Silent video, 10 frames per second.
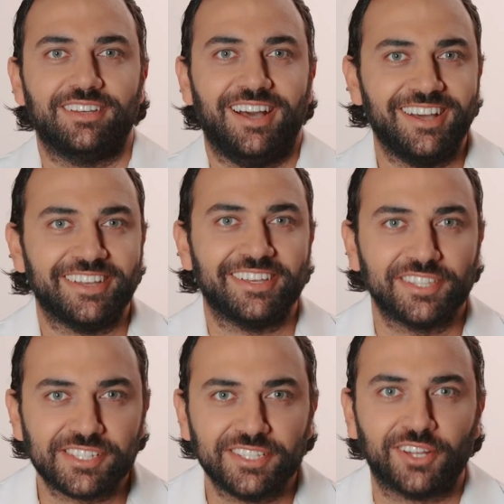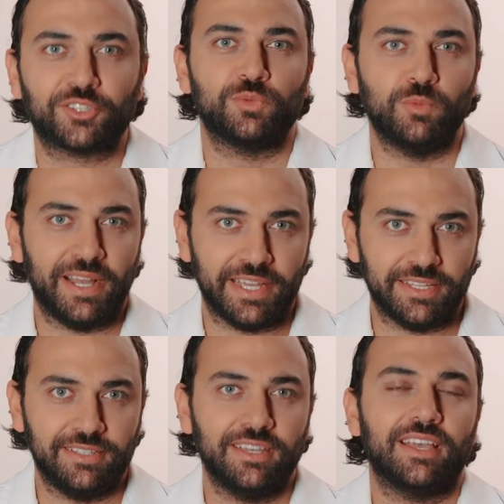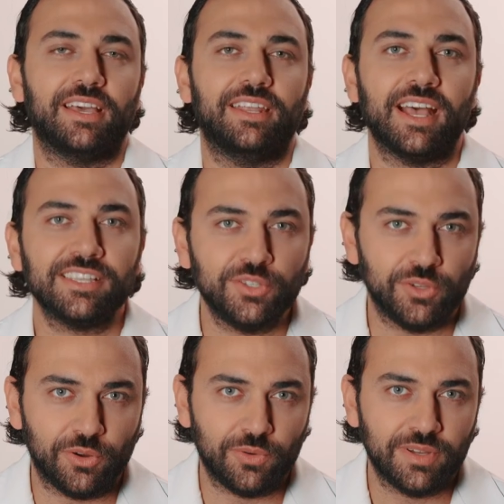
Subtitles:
Hi, this is Dr. Moubayed, and as you know,